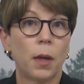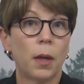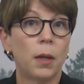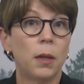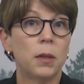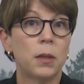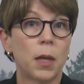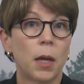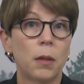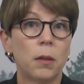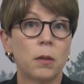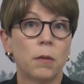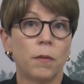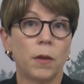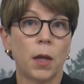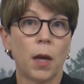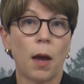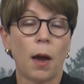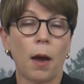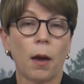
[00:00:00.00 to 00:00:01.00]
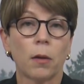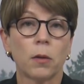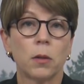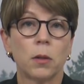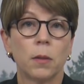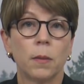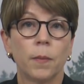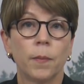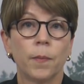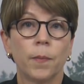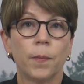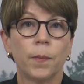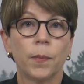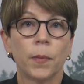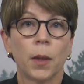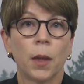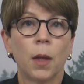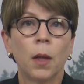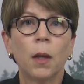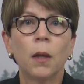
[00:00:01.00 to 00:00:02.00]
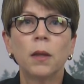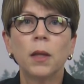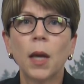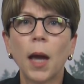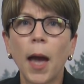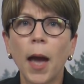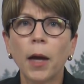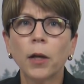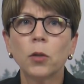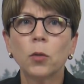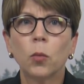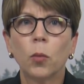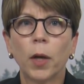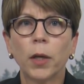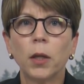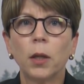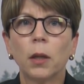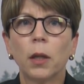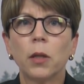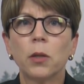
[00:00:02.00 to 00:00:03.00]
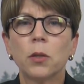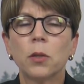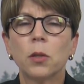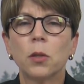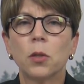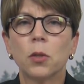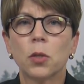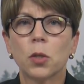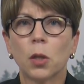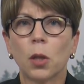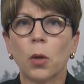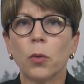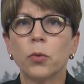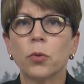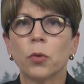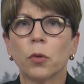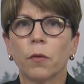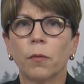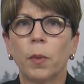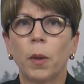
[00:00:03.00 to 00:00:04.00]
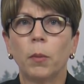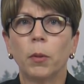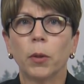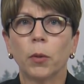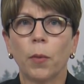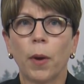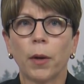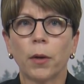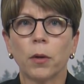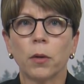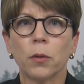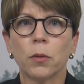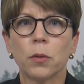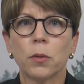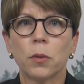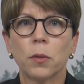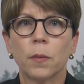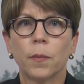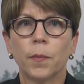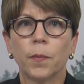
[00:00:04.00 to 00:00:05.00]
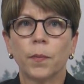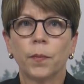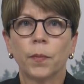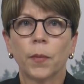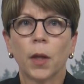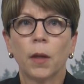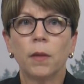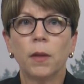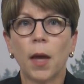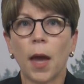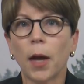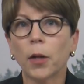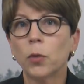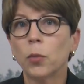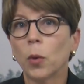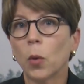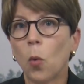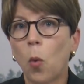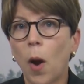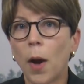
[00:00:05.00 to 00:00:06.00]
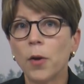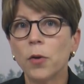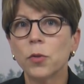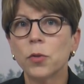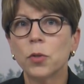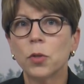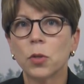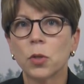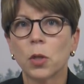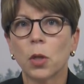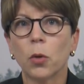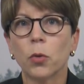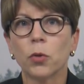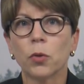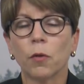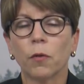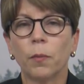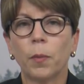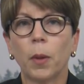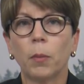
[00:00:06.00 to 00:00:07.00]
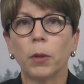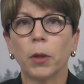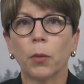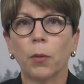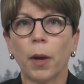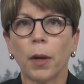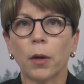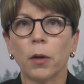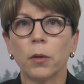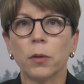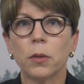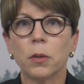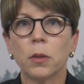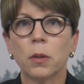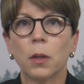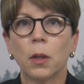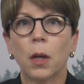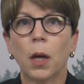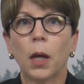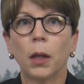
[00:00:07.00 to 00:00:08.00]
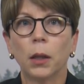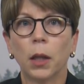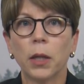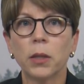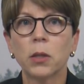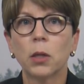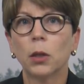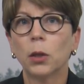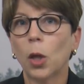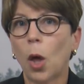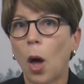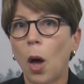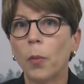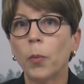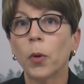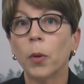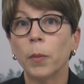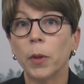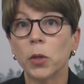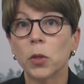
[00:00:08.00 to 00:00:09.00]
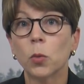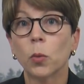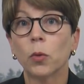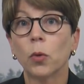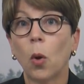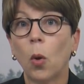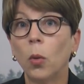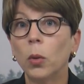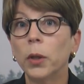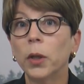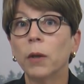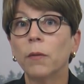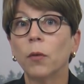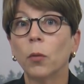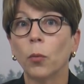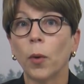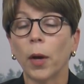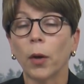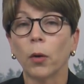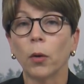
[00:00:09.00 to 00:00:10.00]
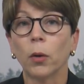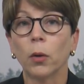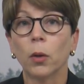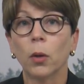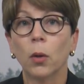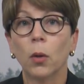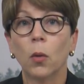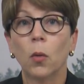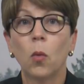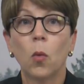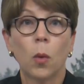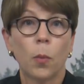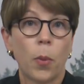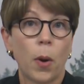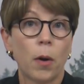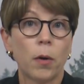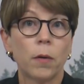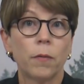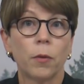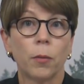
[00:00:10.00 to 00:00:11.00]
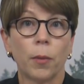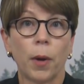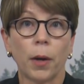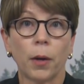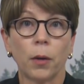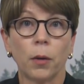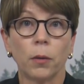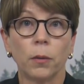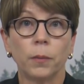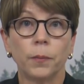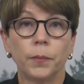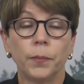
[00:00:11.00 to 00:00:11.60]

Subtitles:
and intent of the Act. The Act regulates the disclosure of public records. The Act requires disclosure of public records unless a law permits withholding of a record or part of a record.